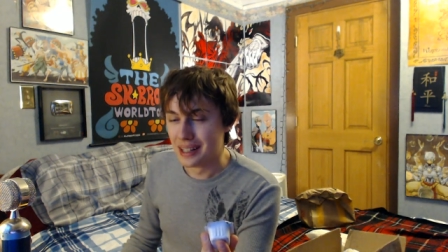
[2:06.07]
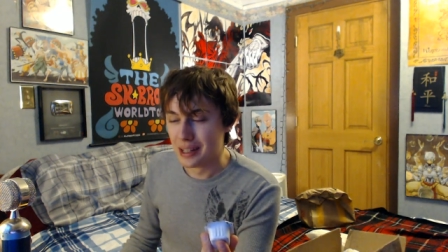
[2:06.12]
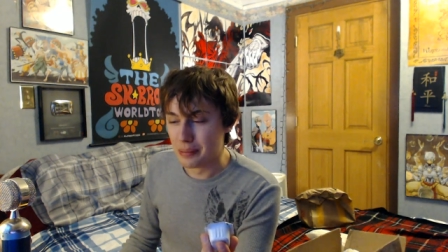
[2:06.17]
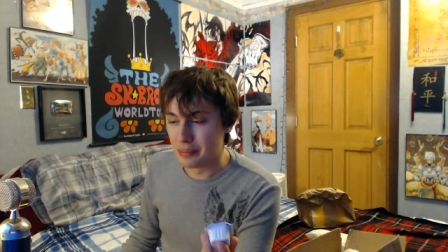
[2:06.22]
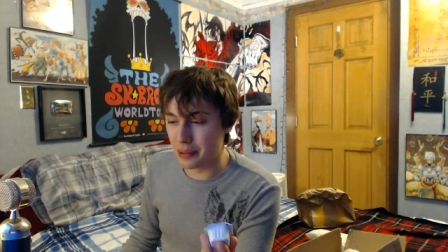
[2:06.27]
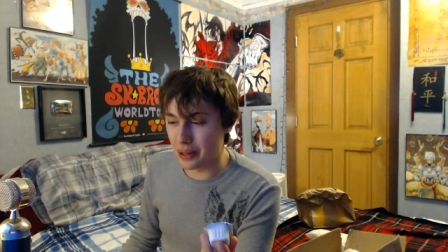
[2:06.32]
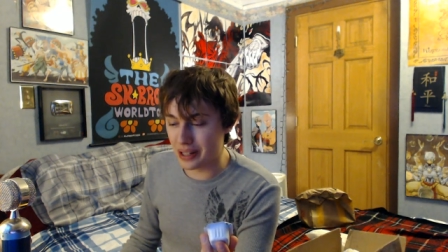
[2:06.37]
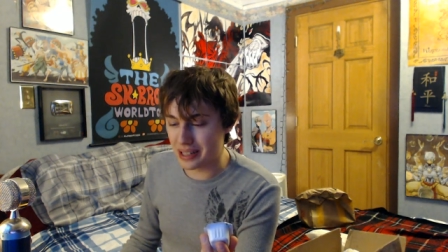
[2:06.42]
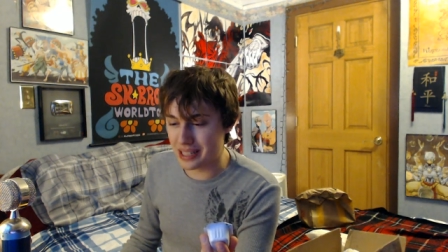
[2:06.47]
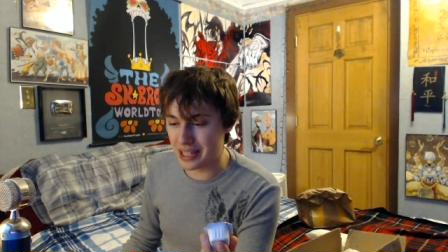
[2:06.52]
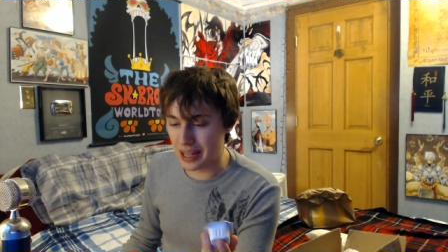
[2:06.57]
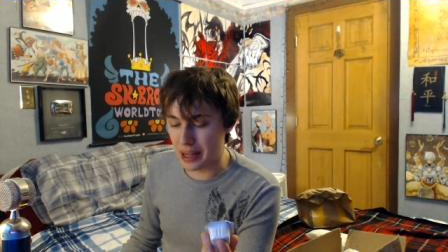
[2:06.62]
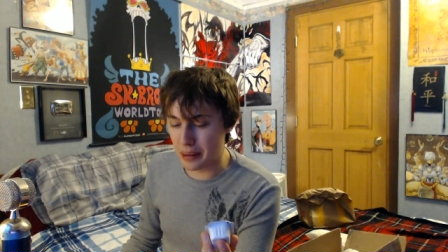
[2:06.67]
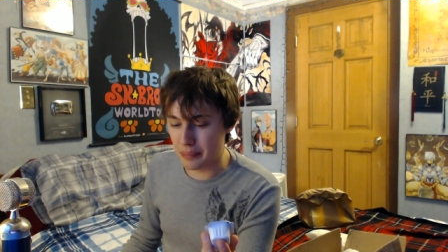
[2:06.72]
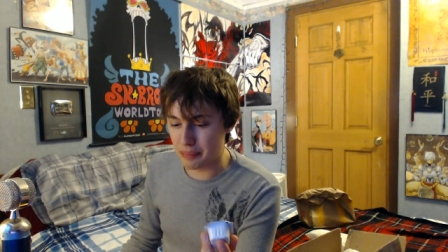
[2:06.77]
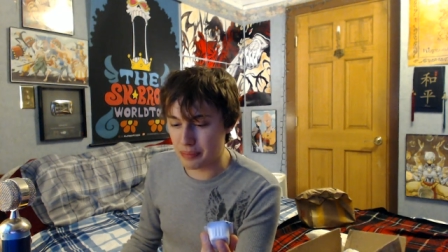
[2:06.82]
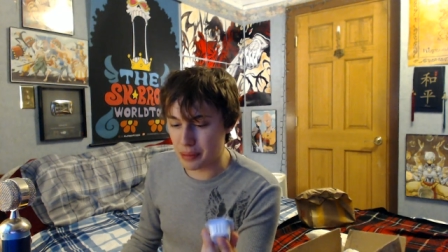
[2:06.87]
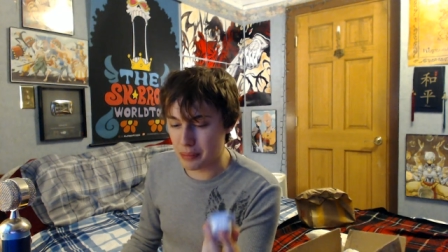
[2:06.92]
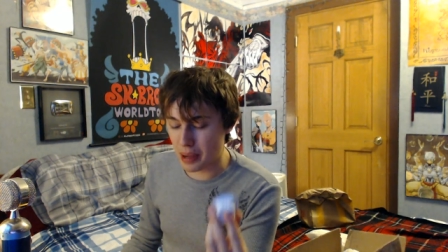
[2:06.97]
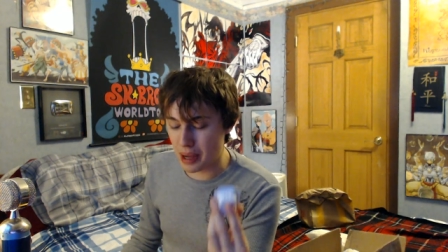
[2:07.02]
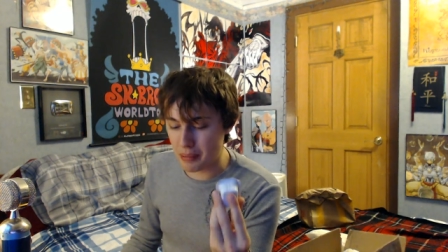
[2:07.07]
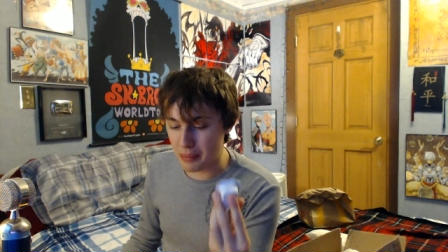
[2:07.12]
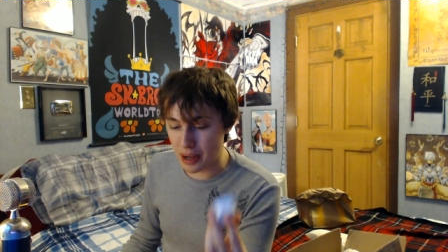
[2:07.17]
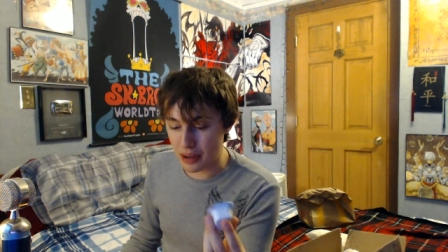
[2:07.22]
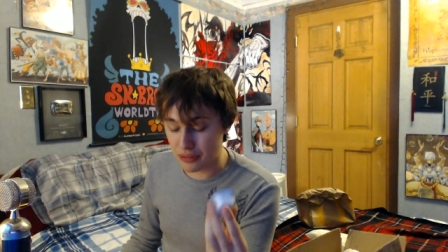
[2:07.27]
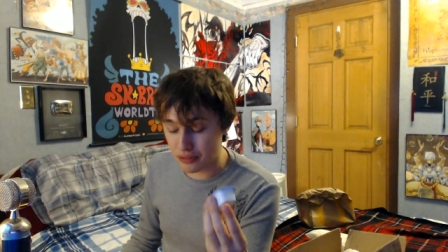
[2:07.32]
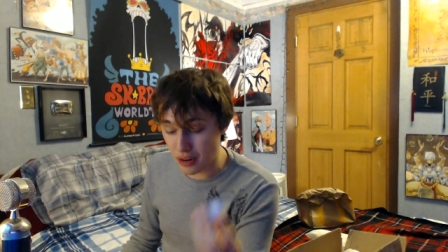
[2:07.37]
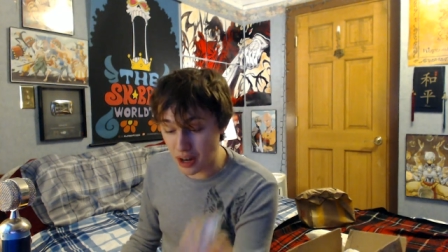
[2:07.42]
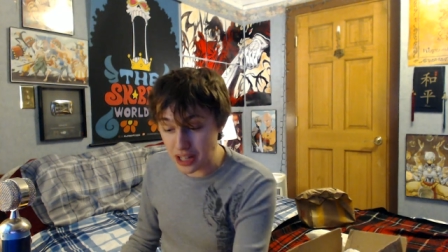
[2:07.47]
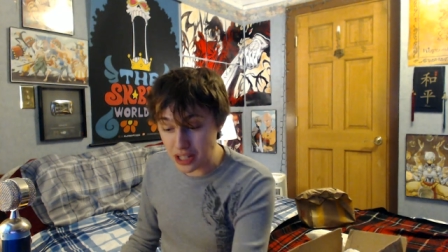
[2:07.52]
But um, my, my
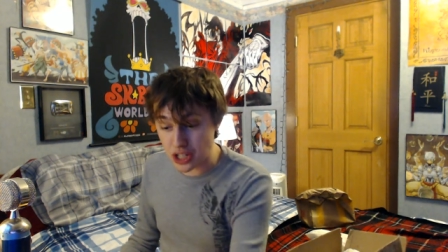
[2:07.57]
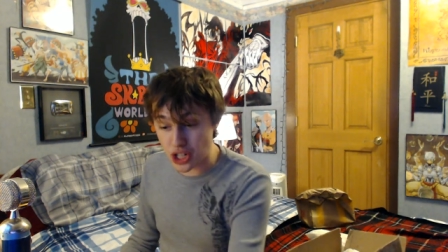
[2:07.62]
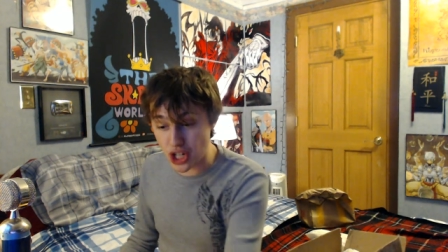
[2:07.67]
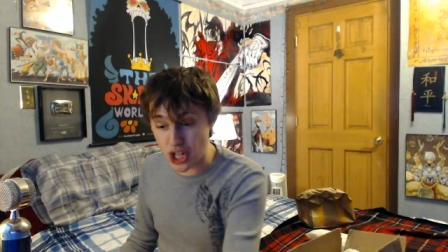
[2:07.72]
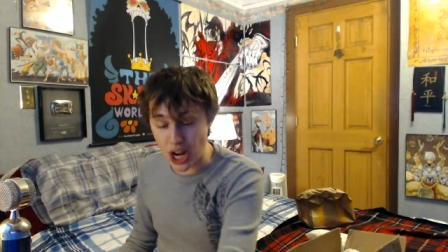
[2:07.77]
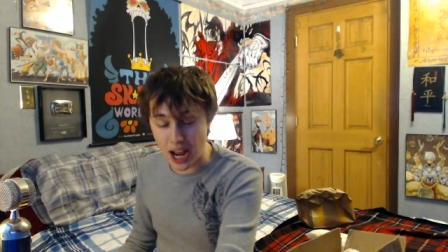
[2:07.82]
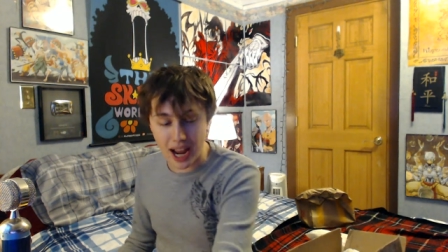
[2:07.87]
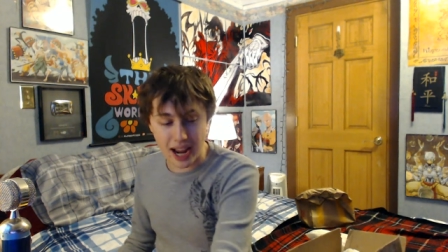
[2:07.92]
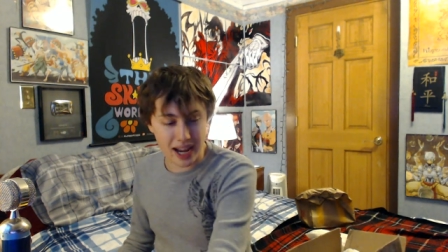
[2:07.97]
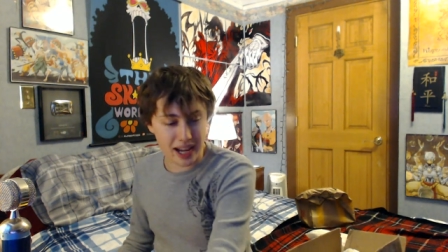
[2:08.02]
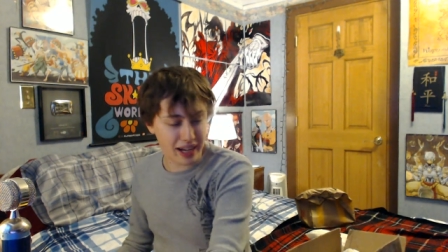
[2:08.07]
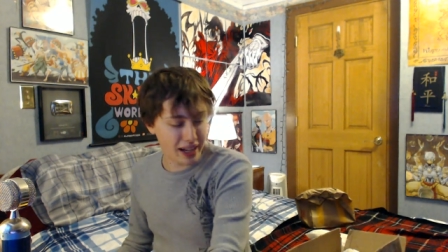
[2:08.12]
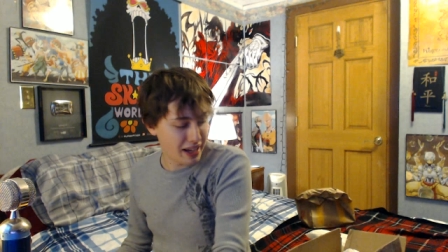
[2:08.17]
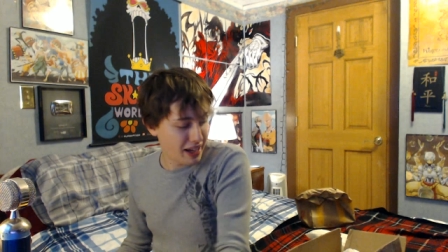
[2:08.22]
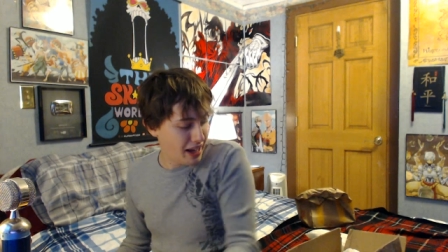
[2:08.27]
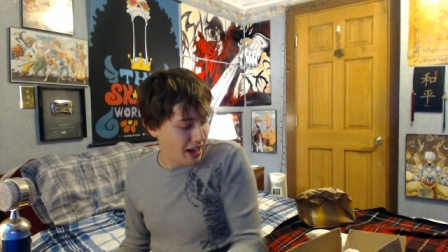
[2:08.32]
friend Jay,